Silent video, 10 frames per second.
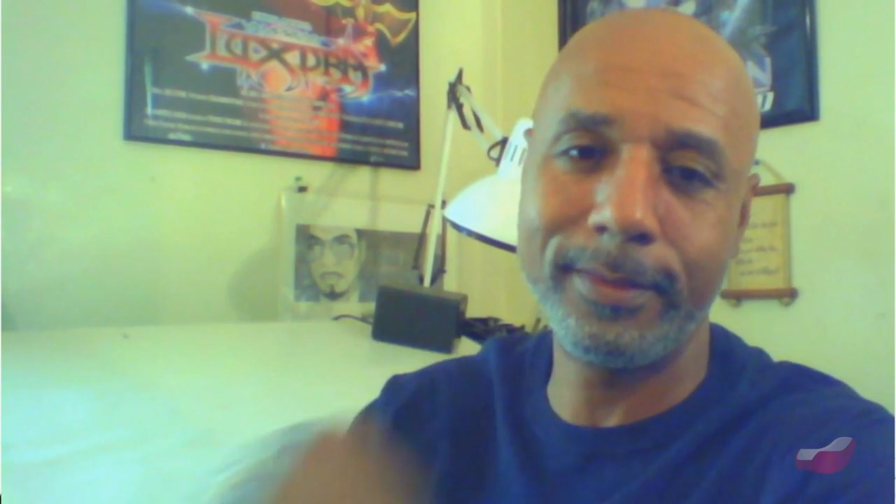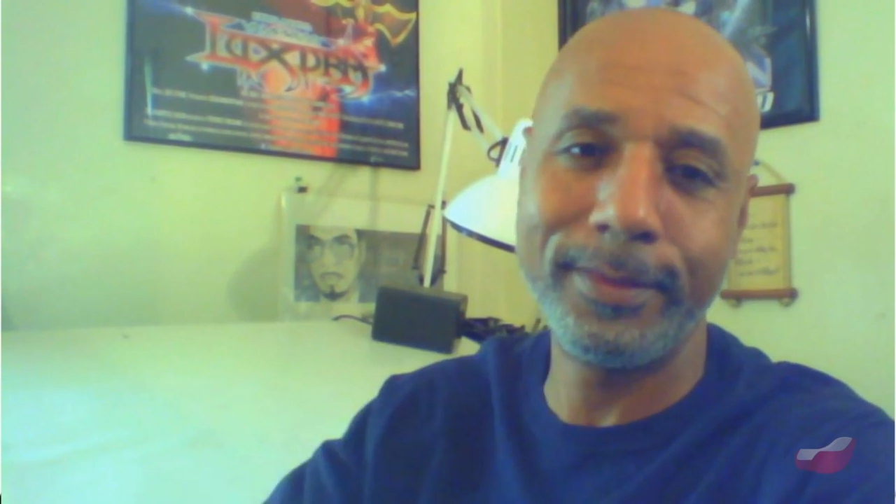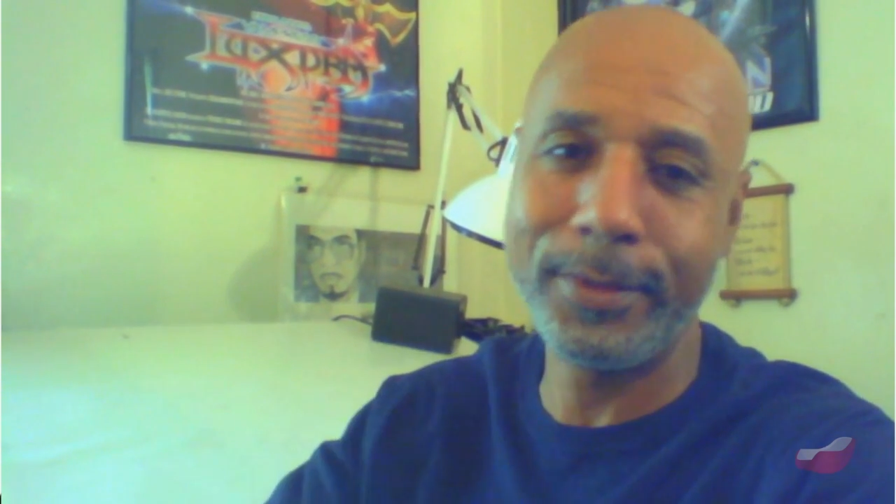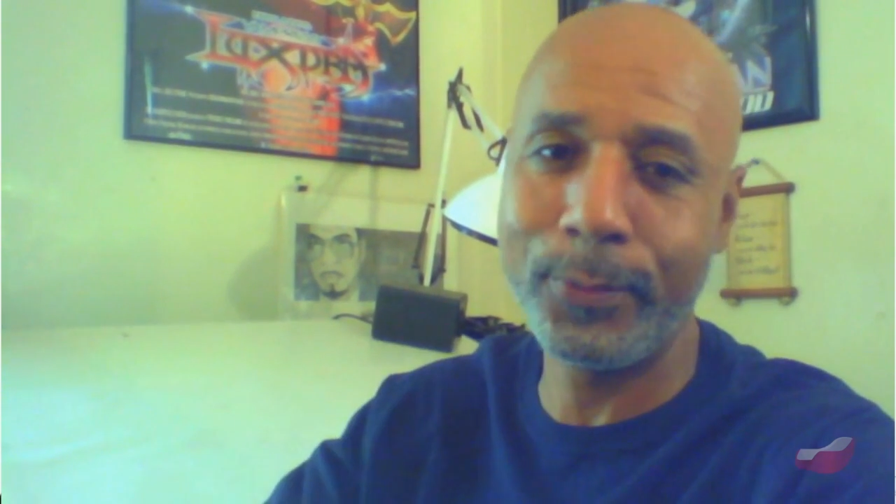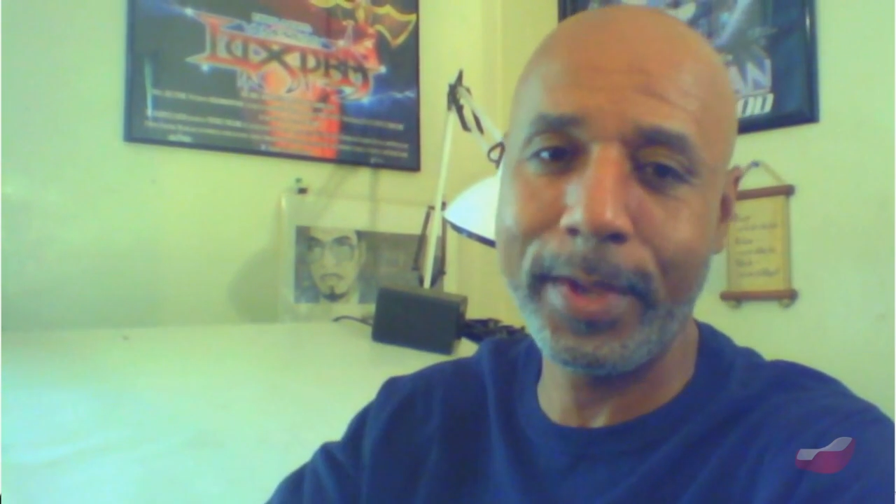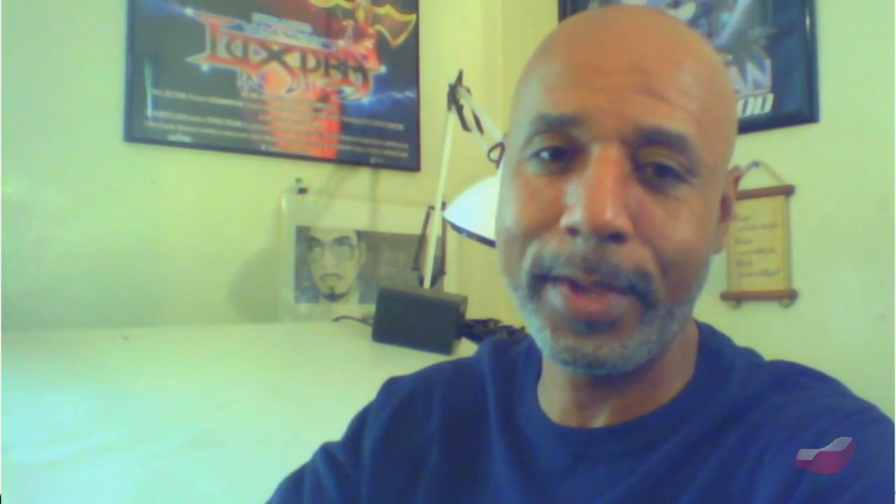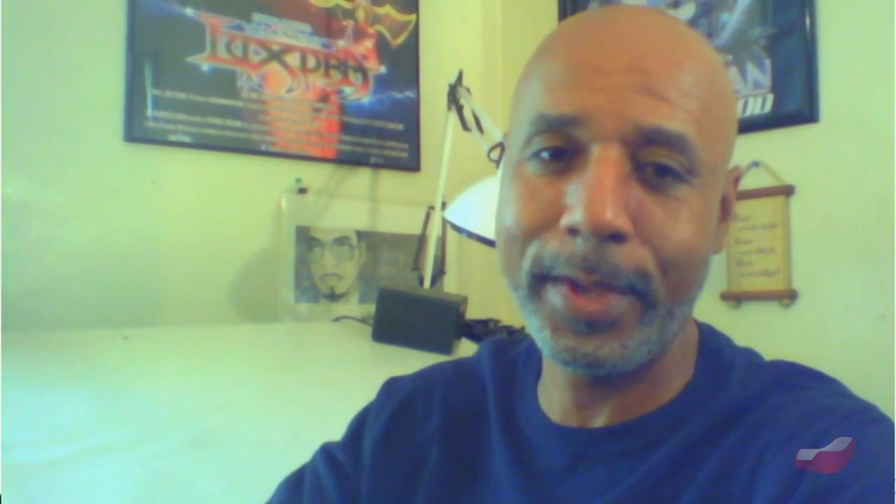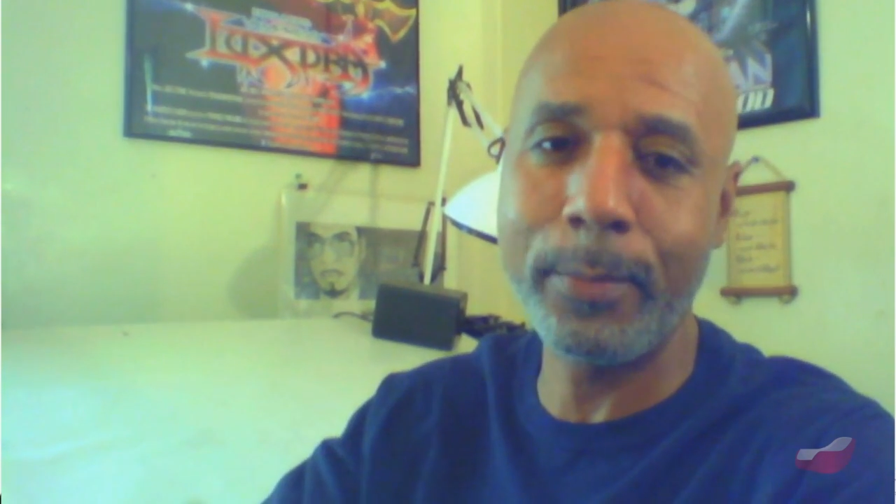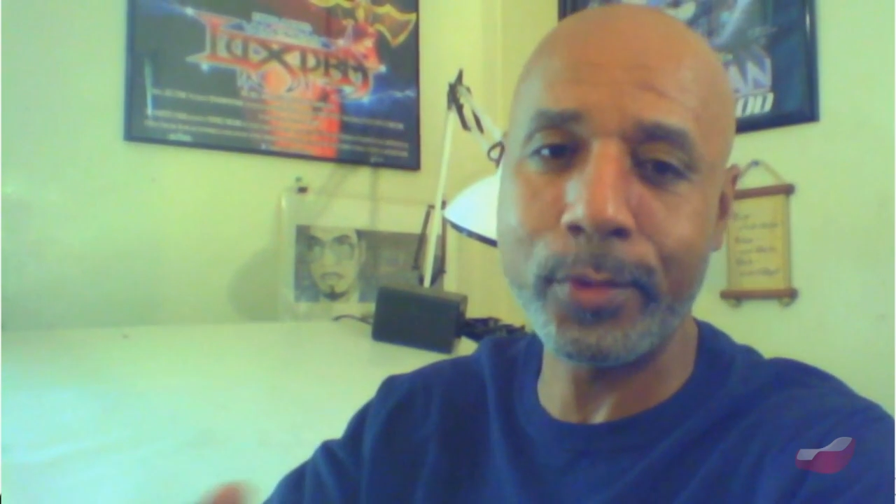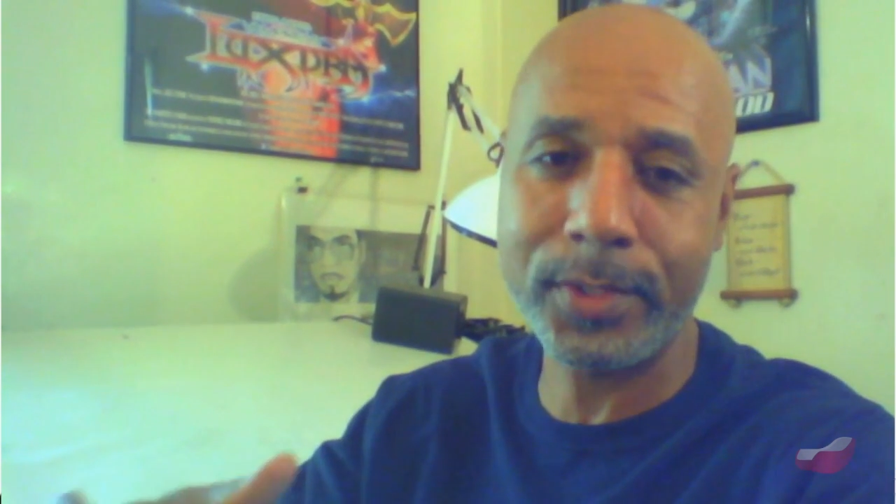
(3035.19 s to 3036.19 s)
we got
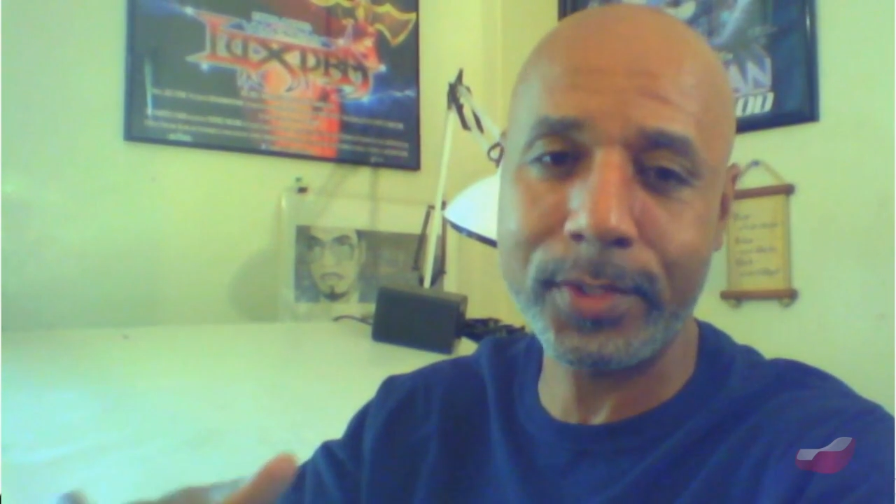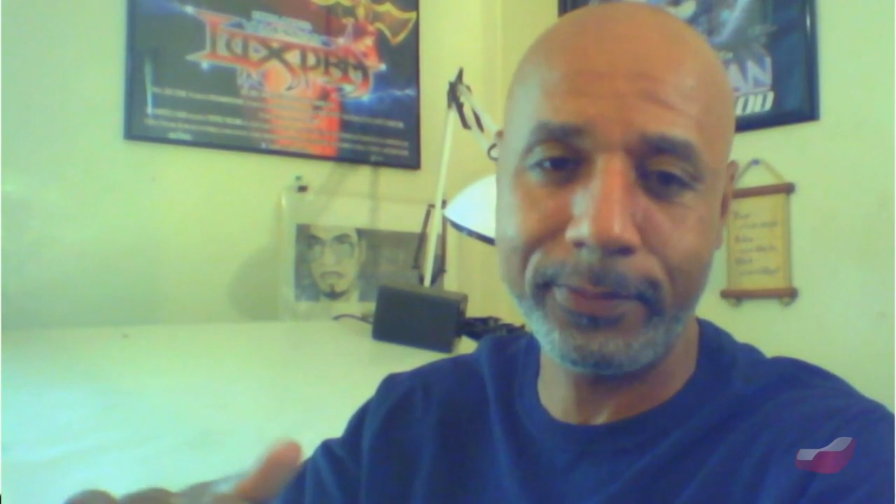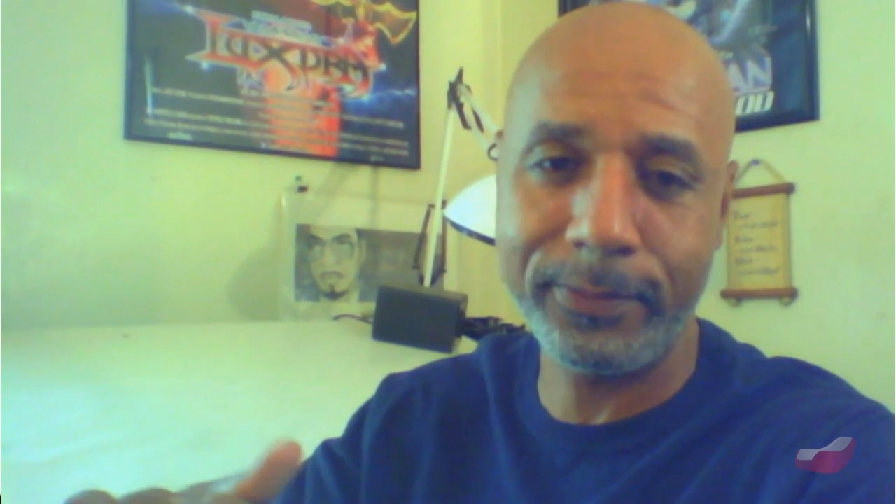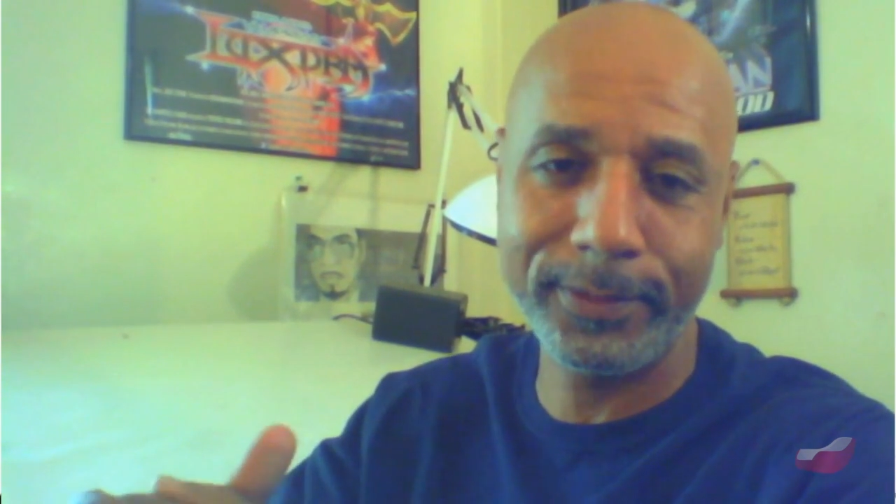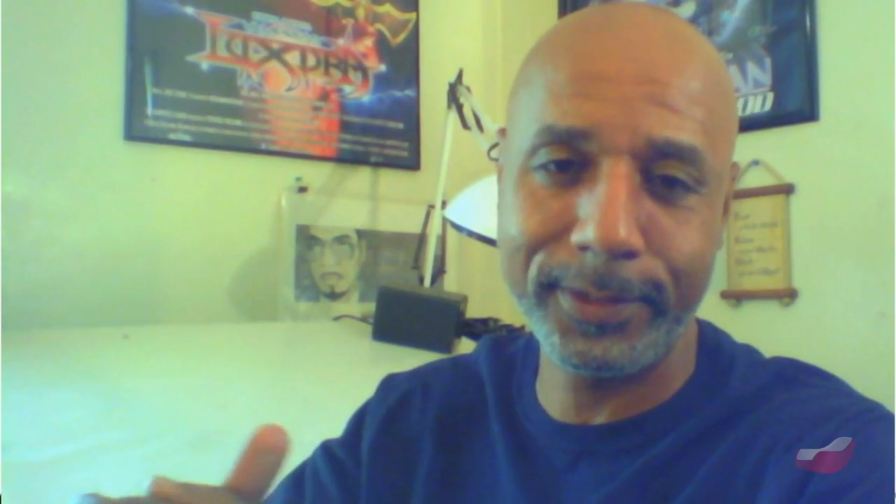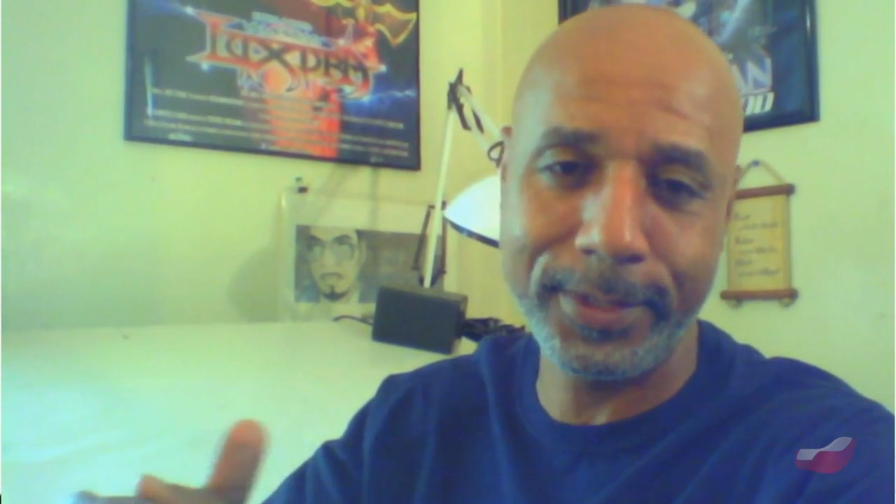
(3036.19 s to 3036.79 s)
more stuff,